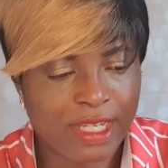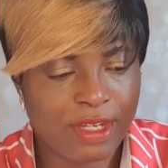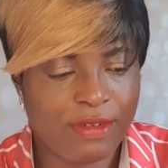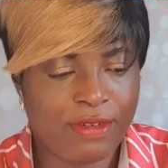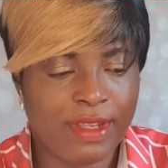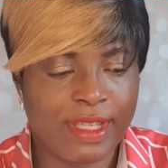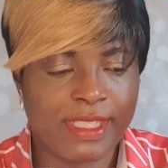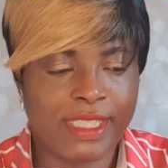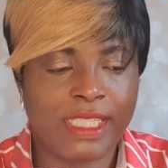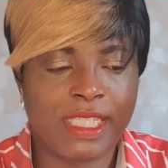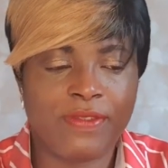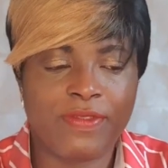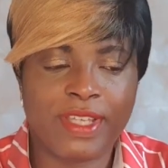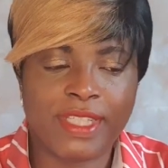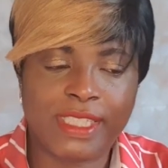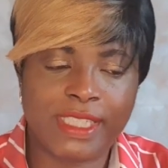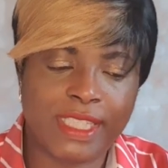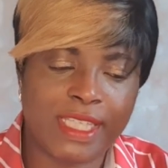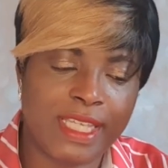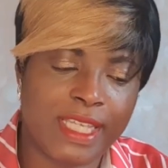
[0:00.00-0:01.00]

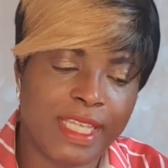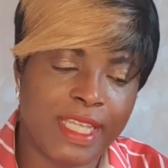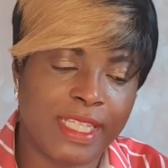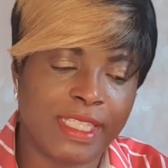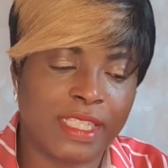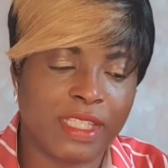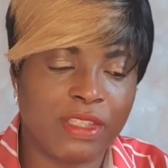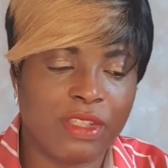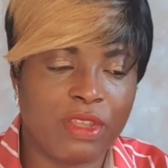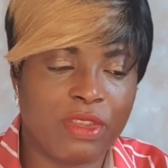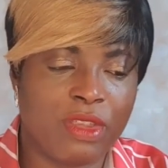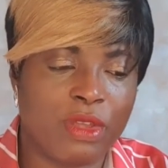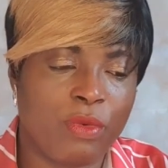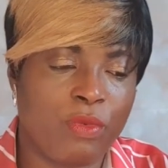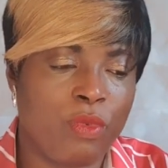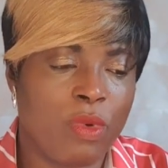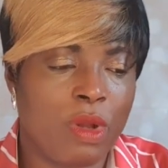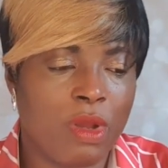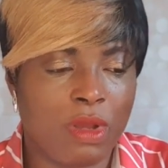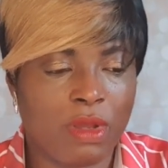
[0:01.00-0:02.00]
Creativity is another
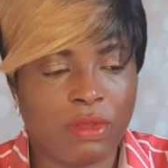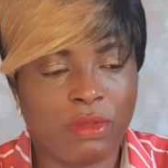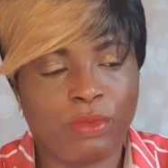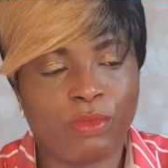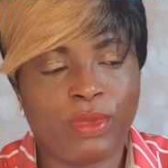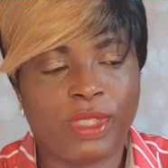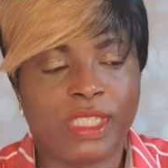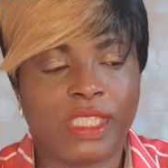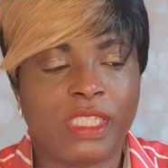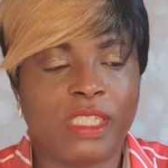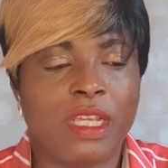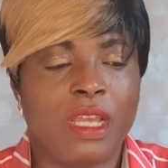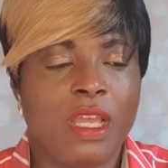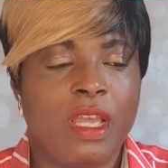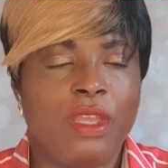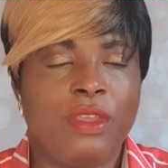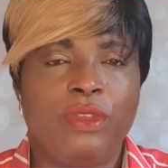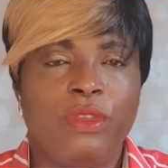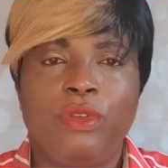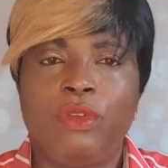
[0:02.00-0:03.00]
one which
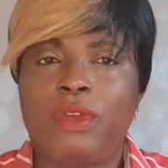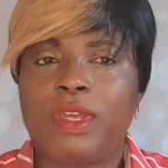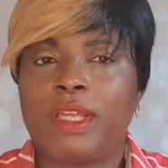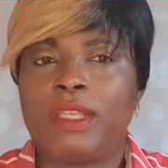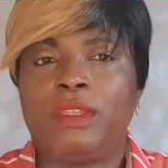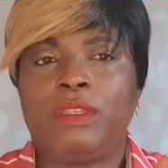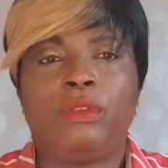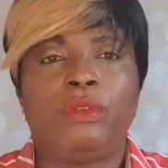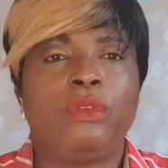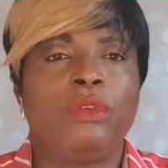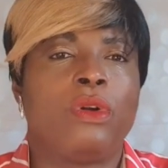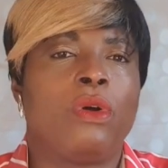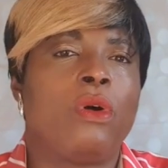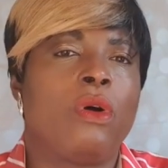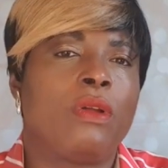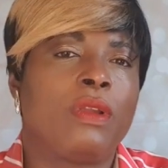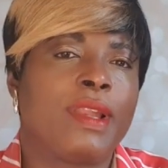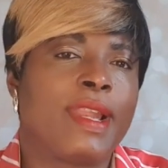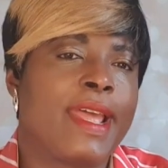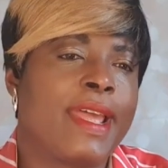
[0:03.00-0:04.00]
you can do your
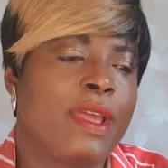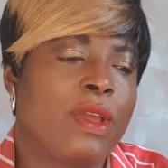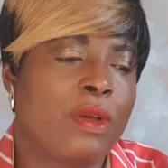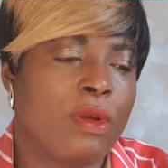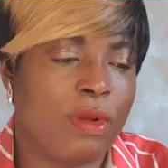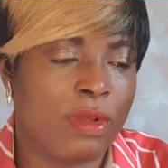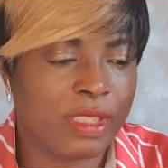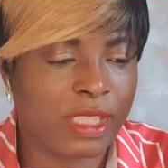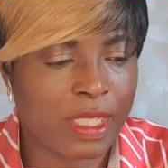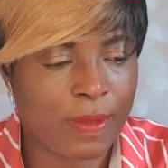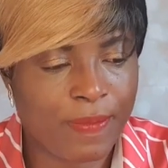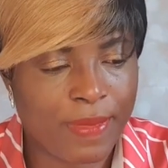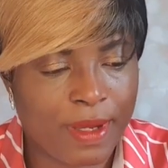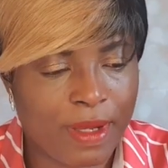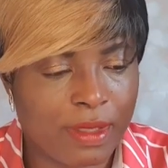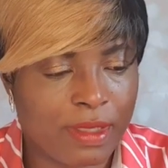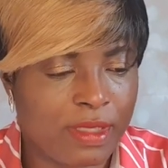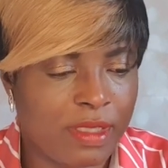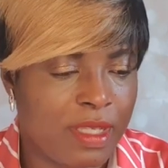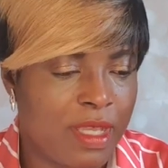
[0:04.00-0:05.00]
online course
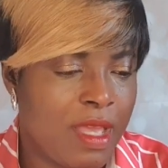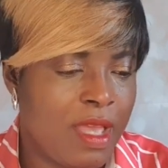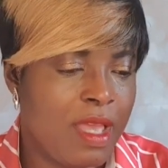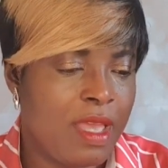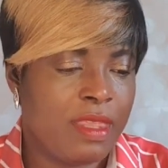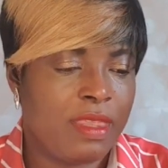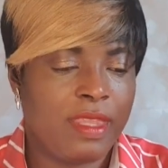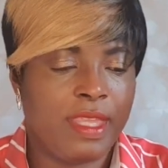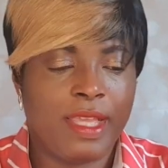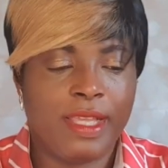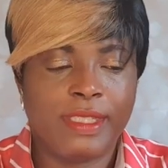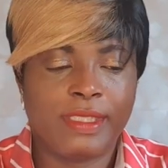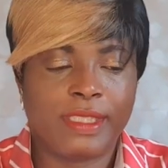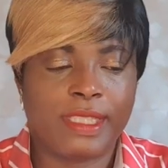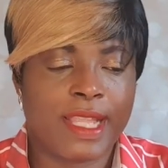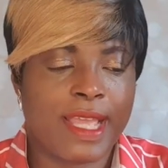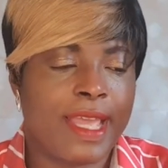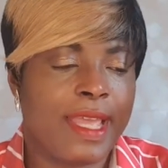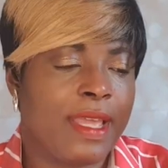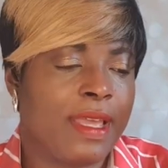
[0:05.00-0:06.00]
about. Things
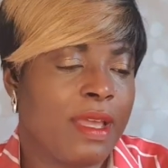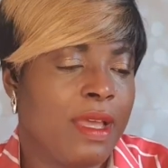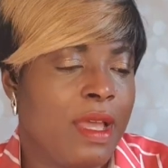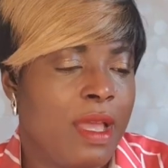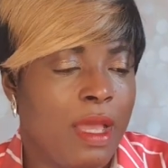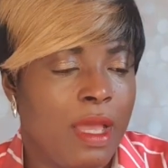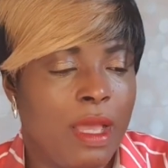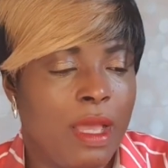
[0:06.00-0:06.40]
like